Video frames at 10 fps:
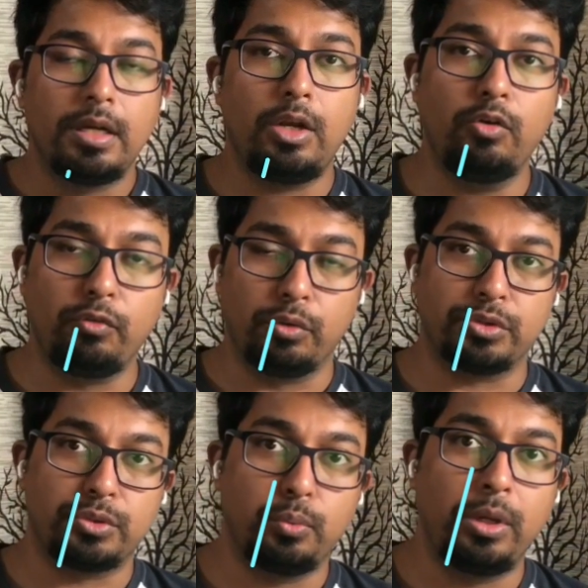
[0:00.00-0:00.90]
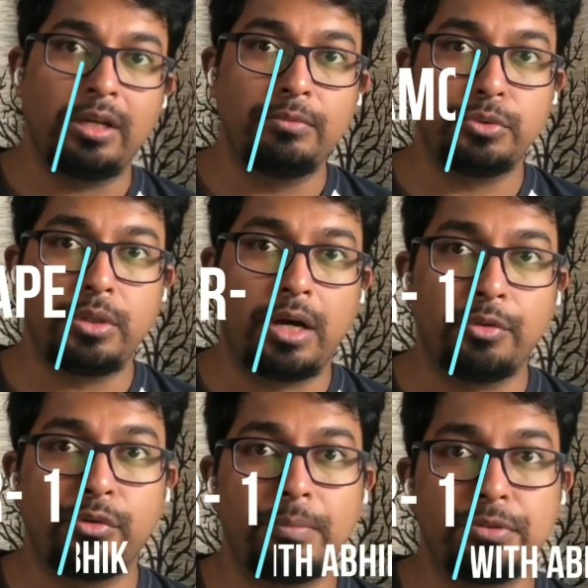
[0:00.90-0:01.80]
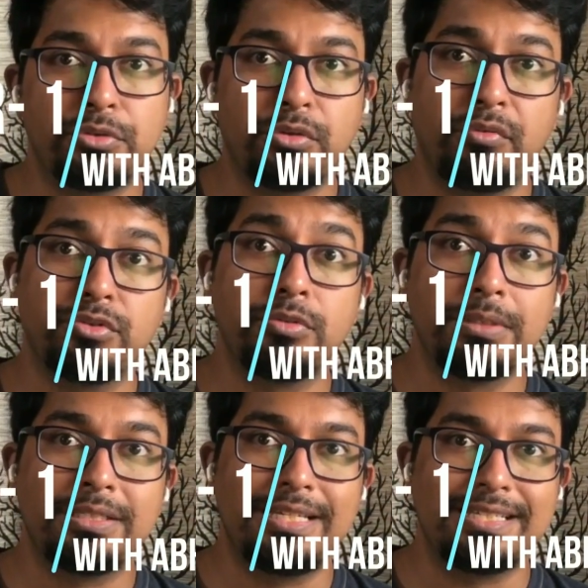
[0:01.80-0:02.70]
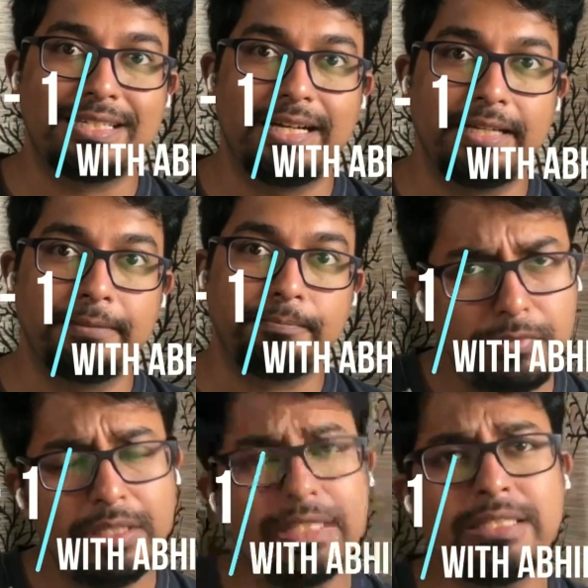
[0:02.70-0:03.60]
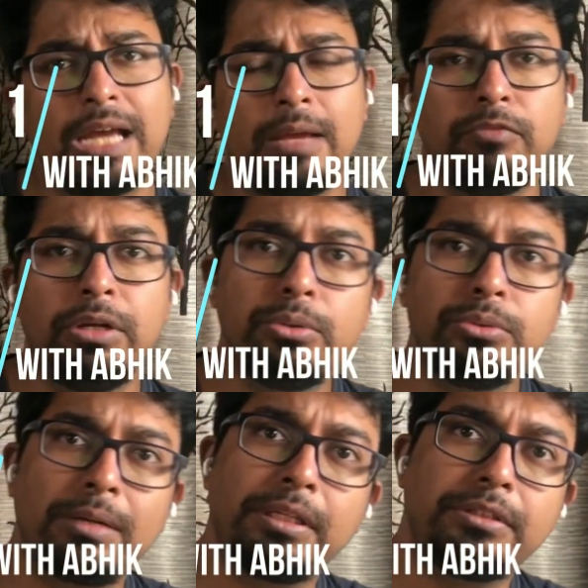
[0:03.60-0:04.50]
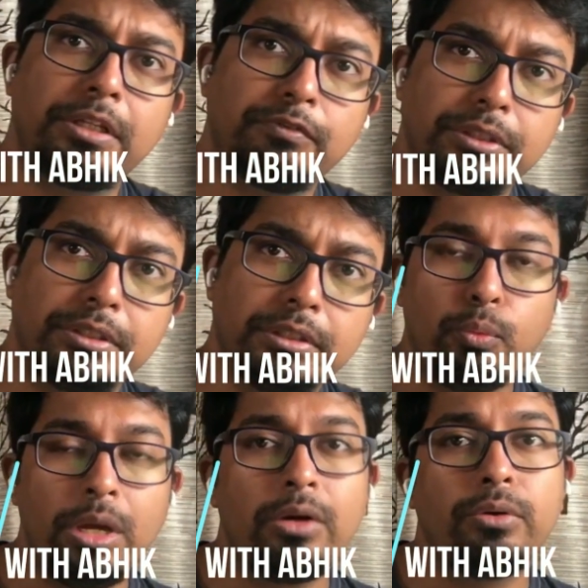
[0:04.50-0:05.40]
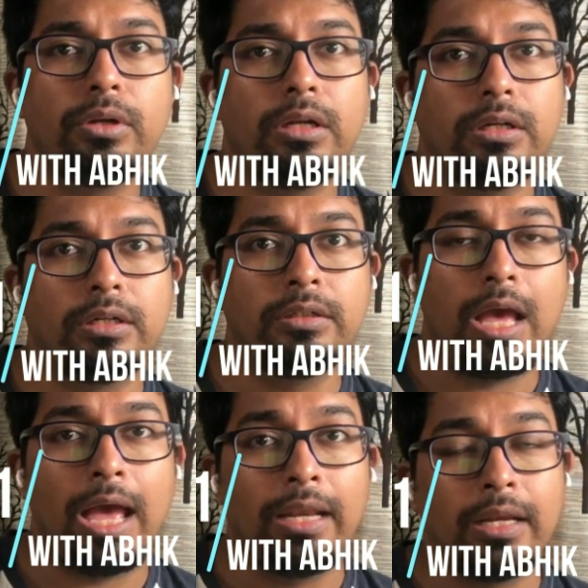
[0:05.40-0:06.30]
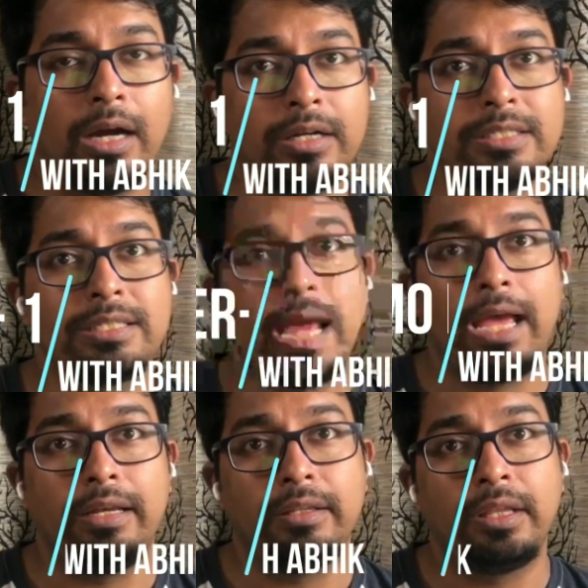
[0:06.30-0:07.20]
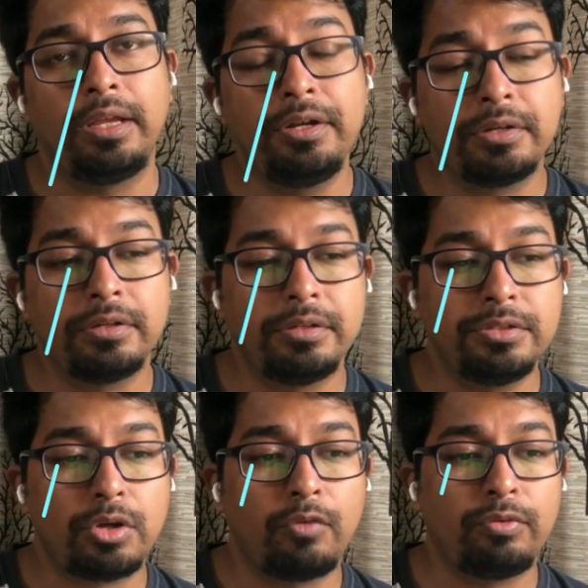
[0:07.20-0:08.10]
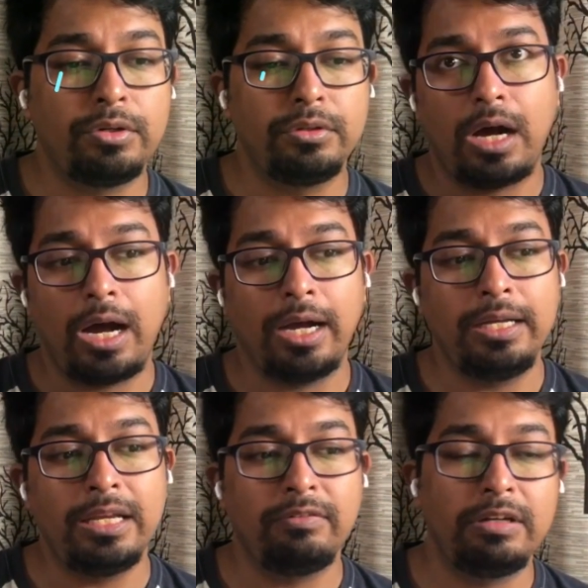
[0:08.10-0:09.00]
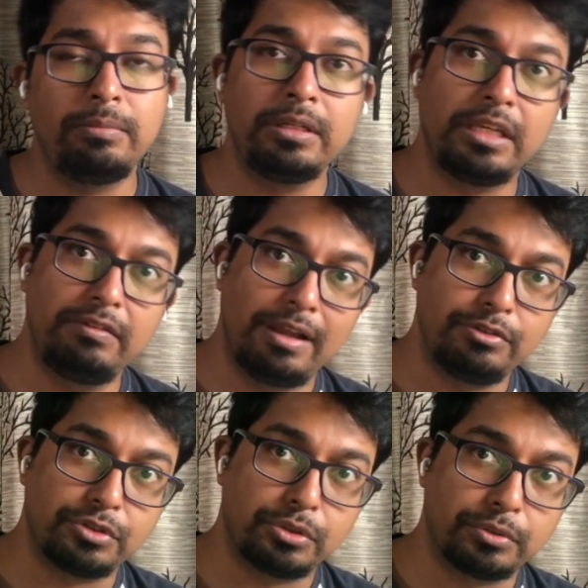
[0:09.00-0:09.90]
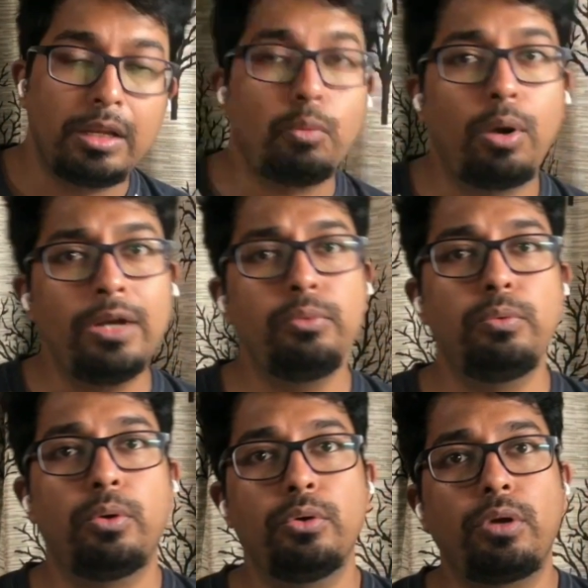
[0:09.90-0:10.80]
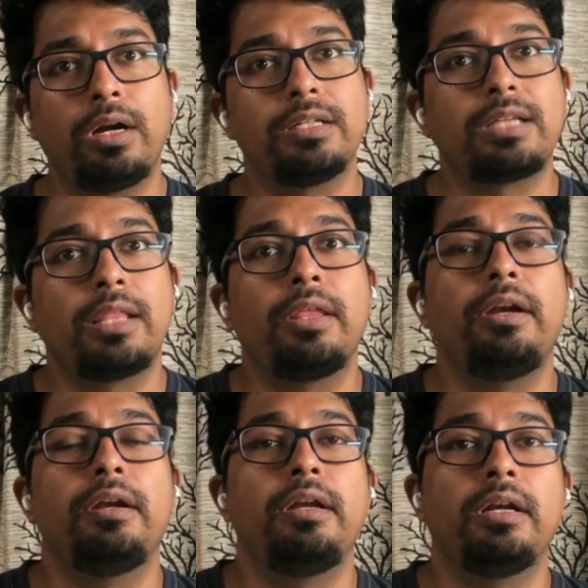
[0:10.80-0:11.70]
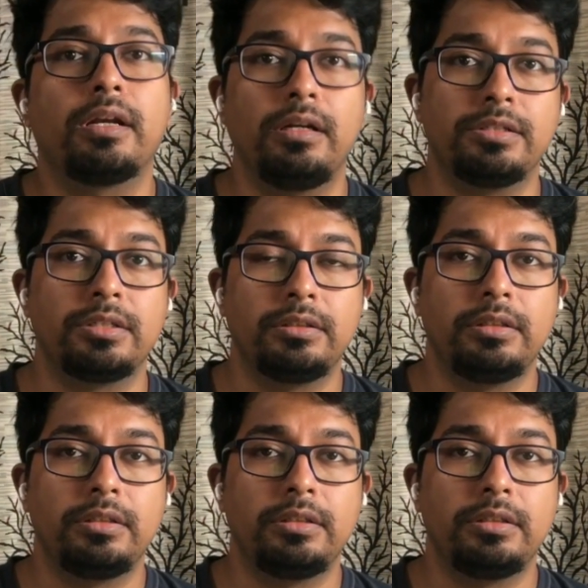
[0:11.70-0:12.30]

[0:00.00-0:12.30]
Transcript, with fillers: Hello folks, welcome to another episode of the Stupid CS Guy. This time we'll do something different. We are going to learn and understand the internals of a highly available key value store. Now why do we want to understand the internals?